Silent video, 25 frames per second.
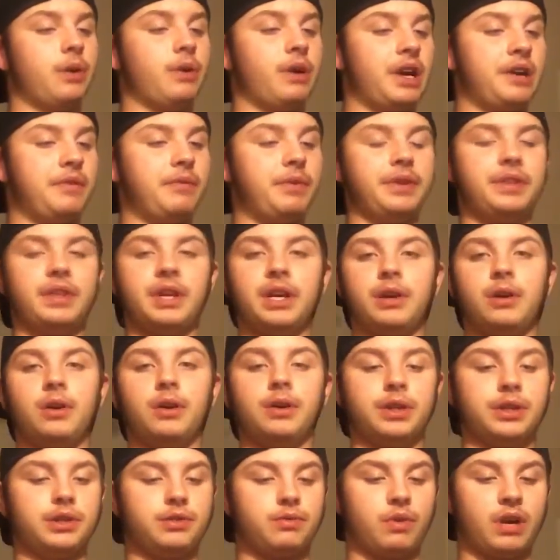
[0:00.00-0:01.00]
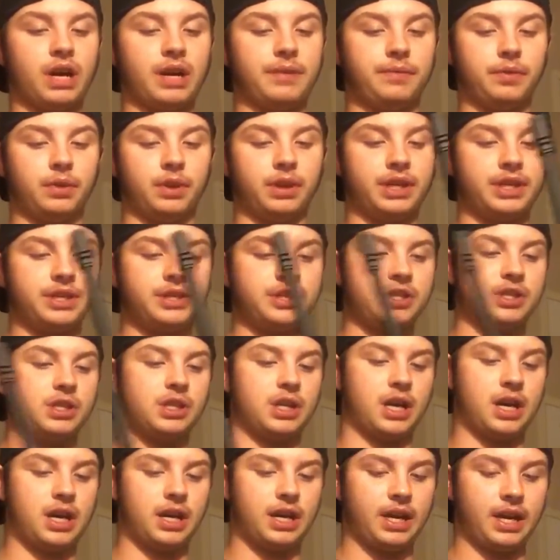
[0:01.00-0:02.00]
everything on this rifle is
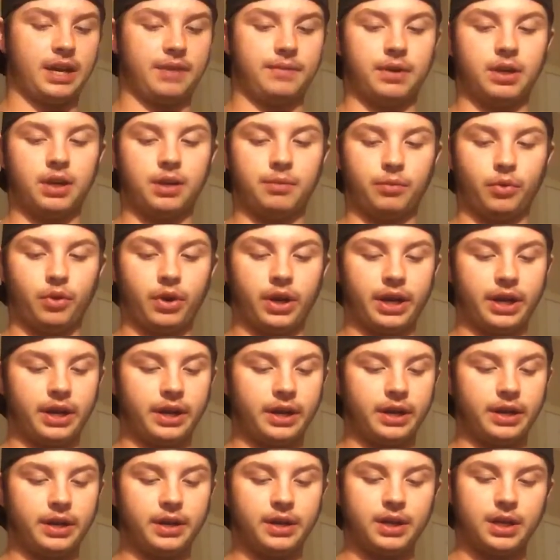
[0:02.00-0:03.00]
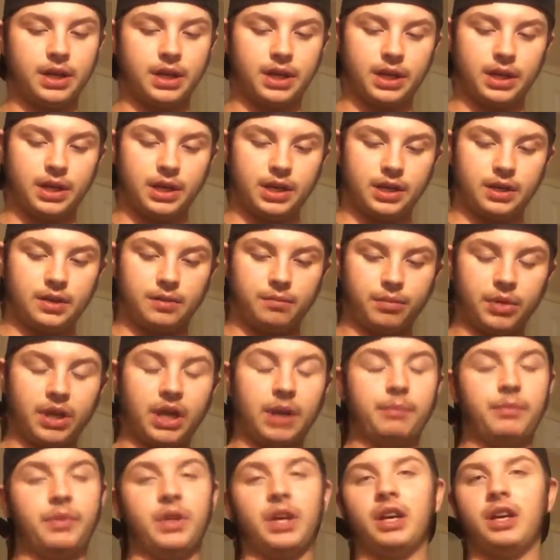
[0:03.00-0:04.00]
stock. Haven't upgraded it, but
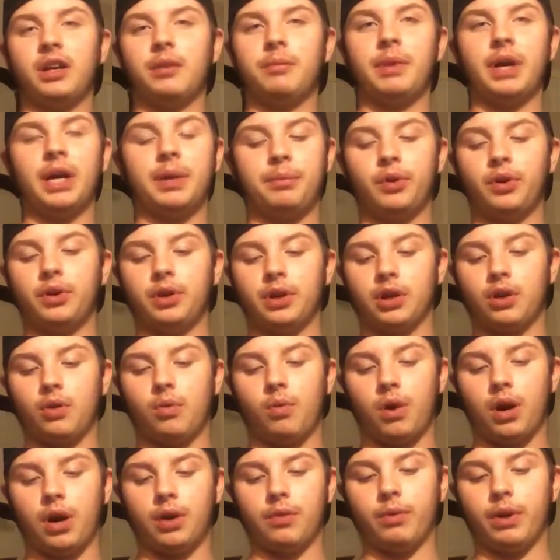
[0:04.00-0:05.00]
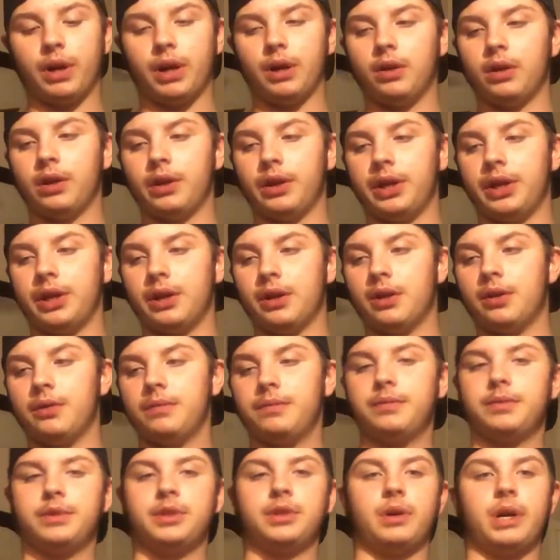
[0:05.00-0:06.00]
I'm thinking about putting a quad rail on here
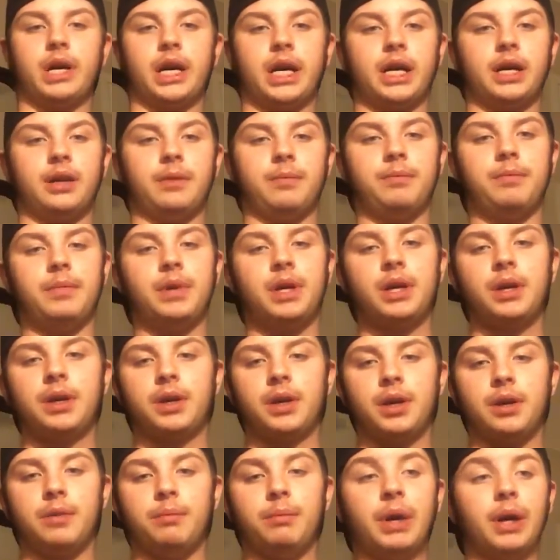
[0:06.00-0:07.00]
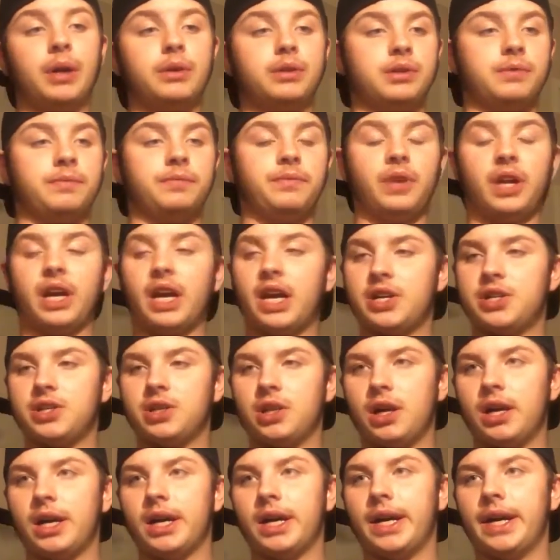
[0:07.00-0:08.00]
so I can mount some
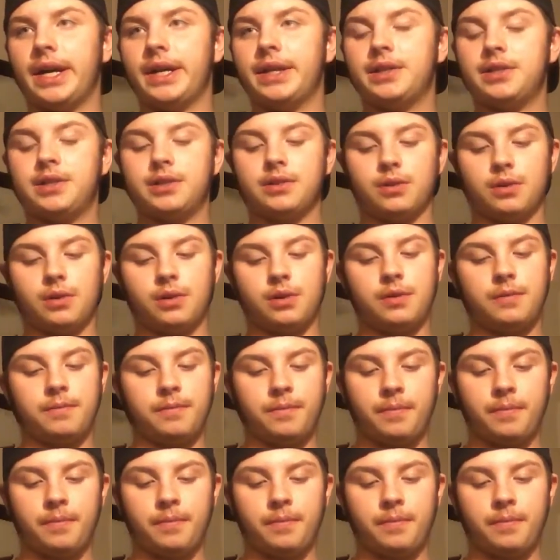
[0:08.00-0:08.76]
flashlights, or